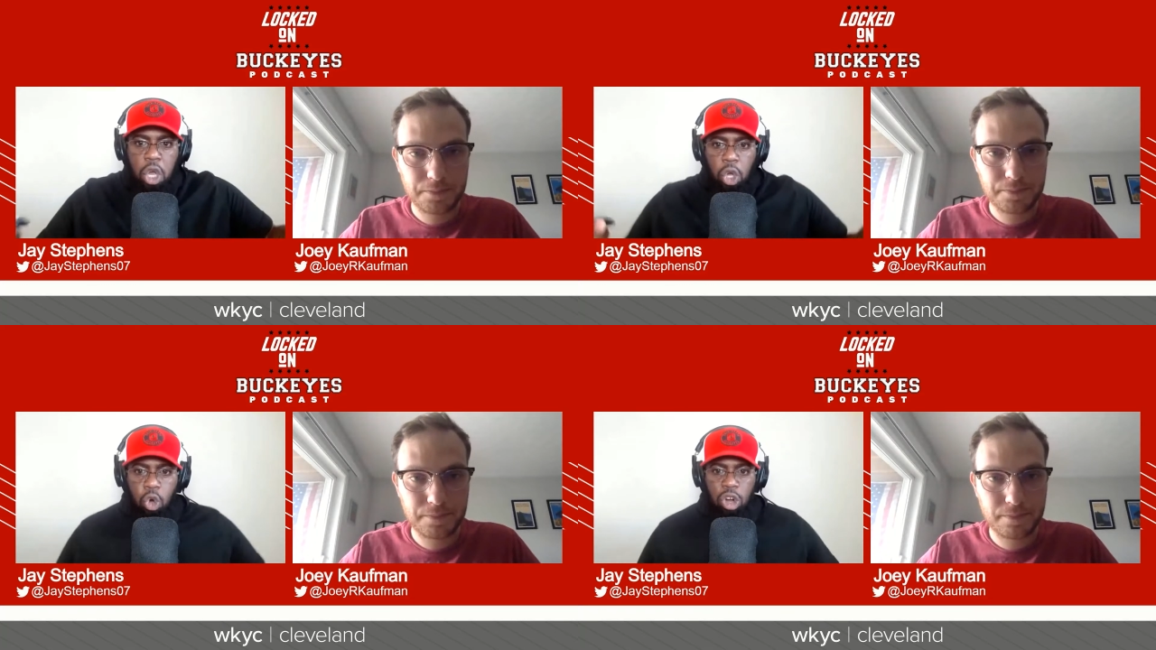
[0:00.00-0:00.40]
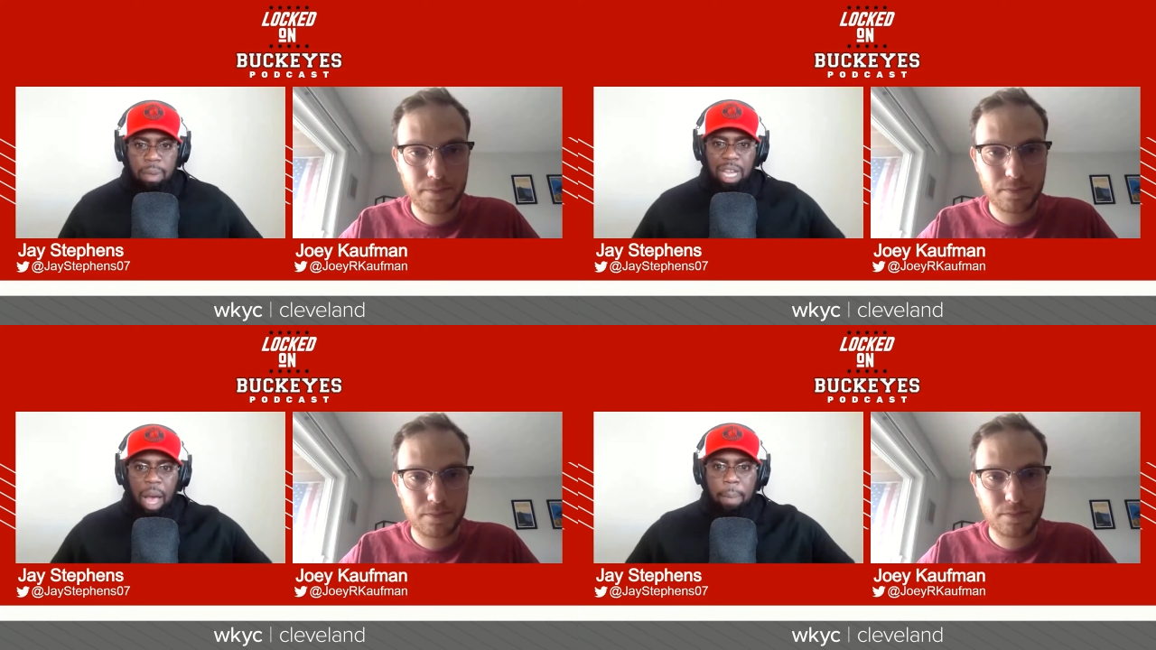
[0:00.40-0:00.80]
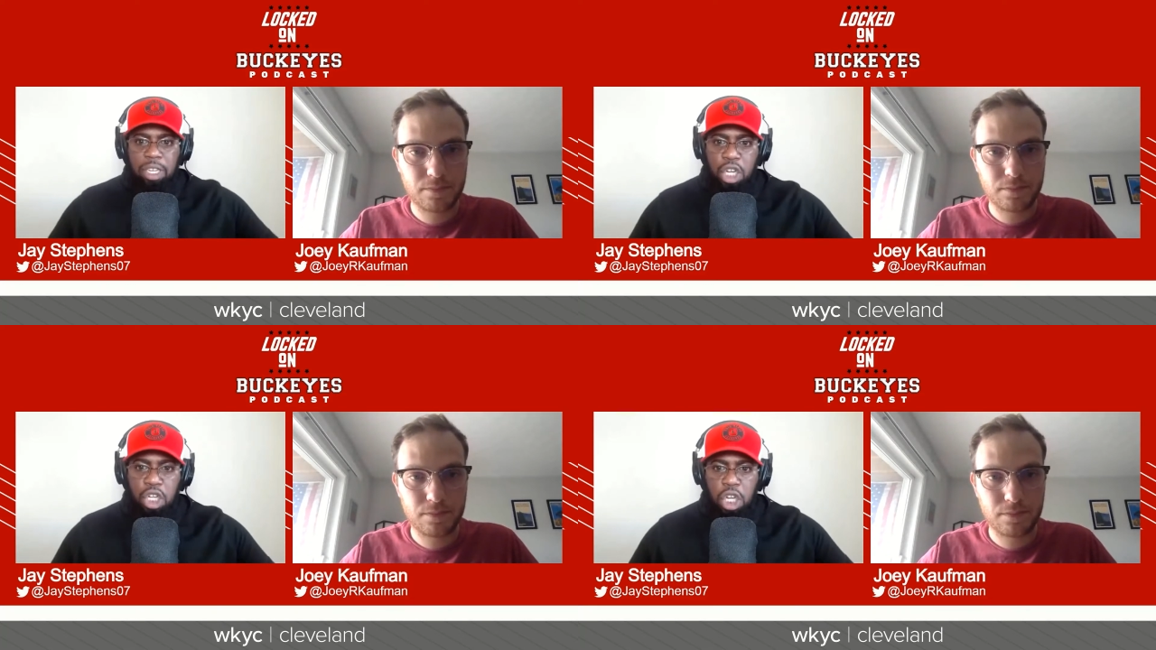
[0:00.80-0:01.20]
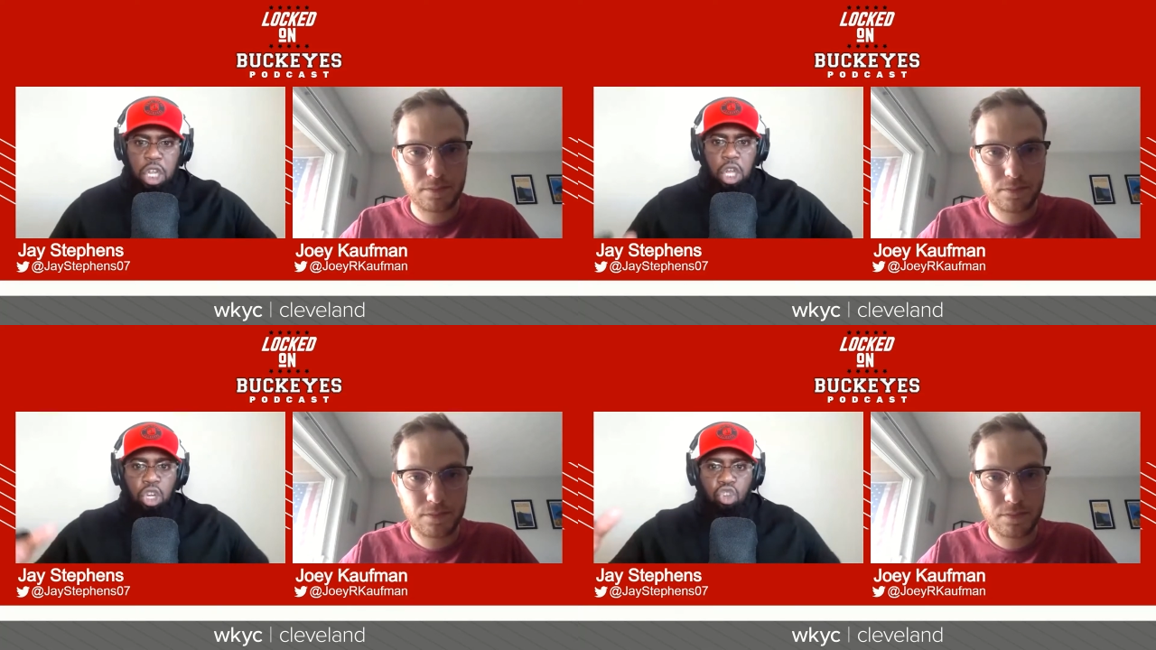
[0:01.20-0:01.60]
Speaker 1: quarterback competition,
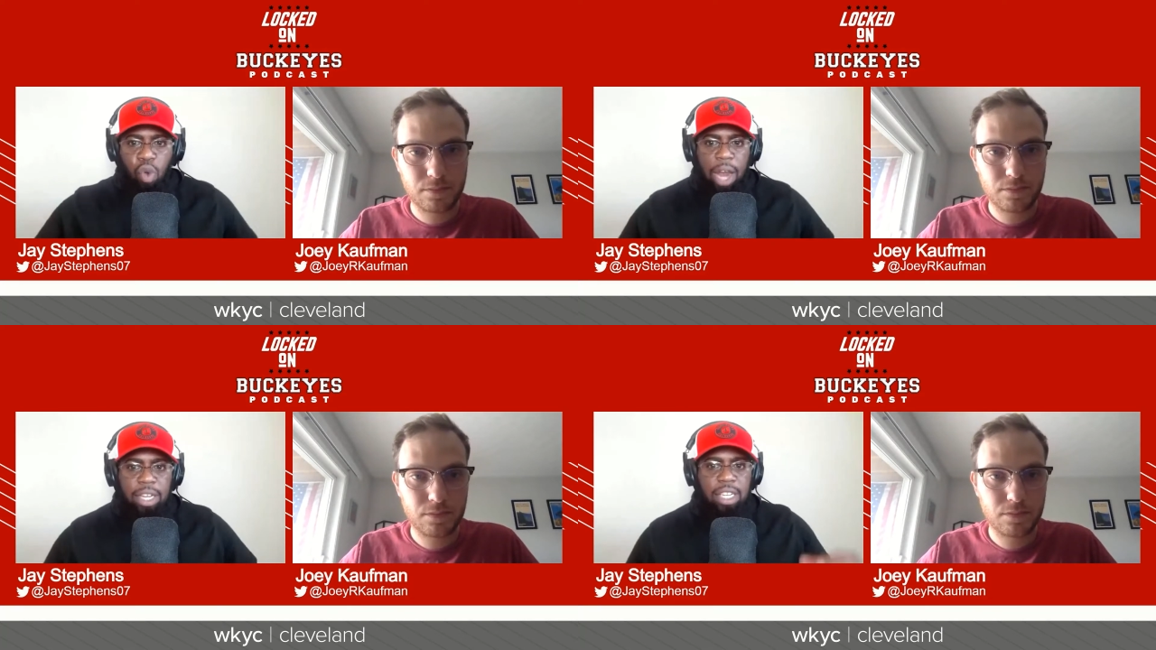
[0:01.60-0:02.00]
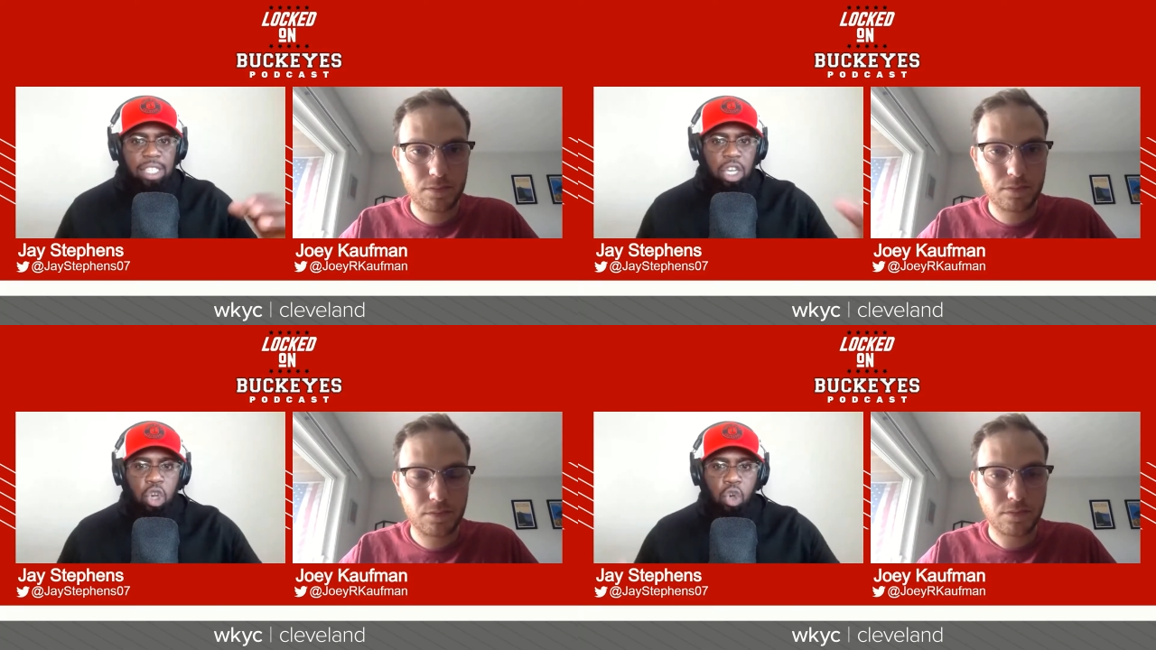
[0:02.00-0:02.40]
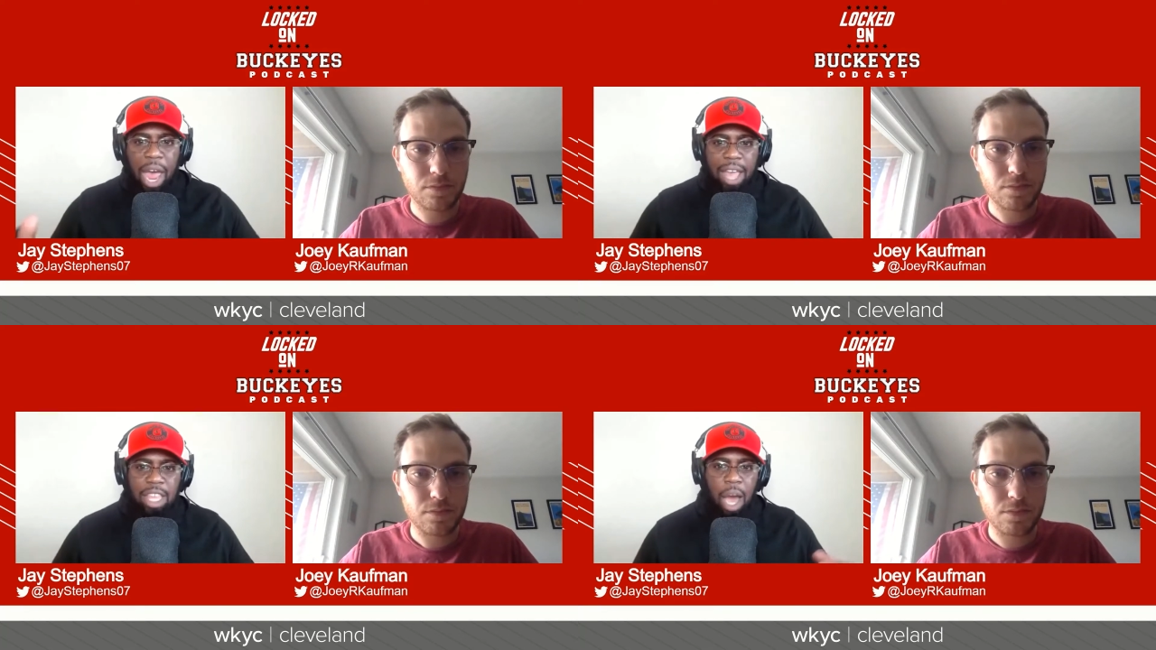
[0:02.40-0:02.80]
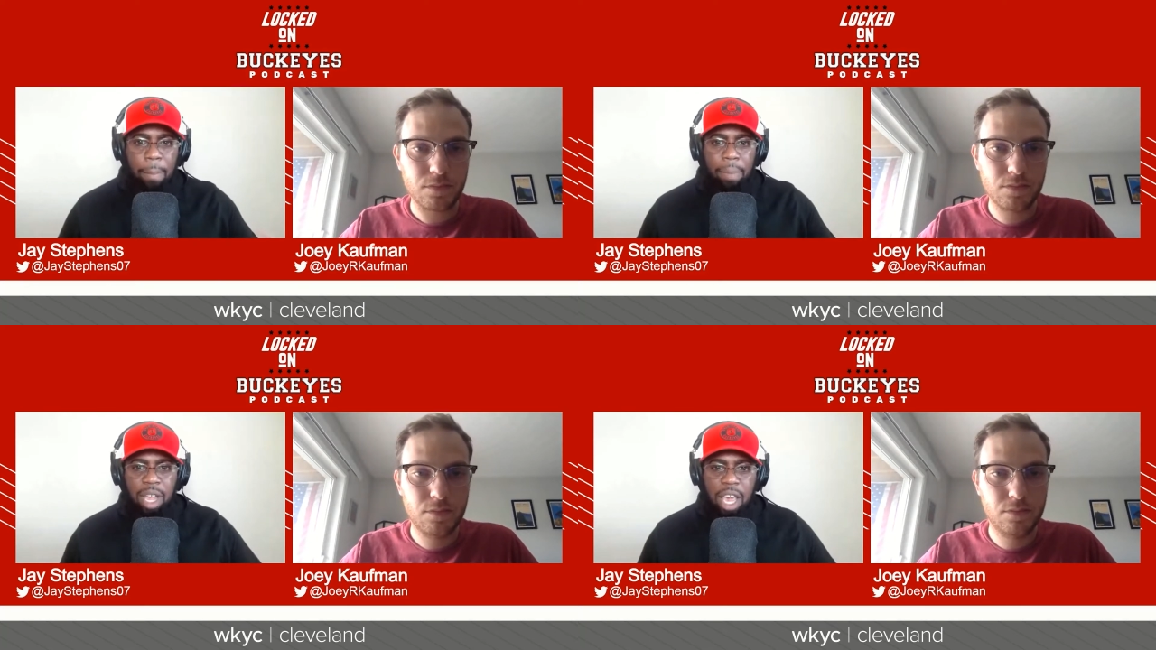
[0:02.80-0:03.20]
trying to see who had the upper
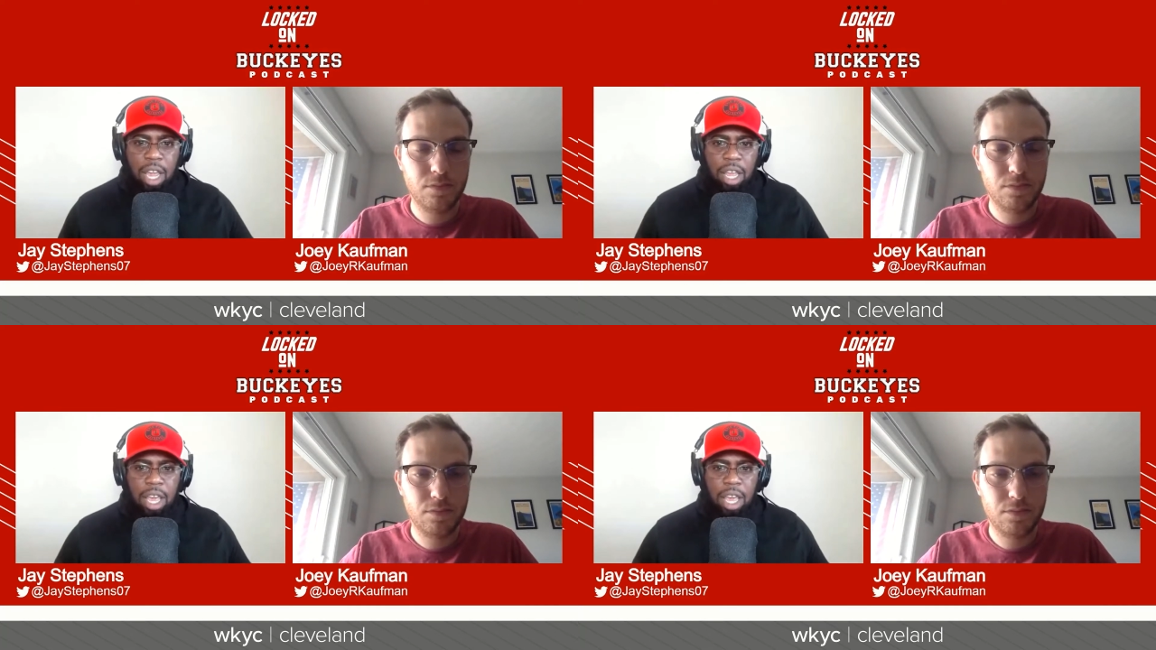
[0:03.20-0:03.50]
hand.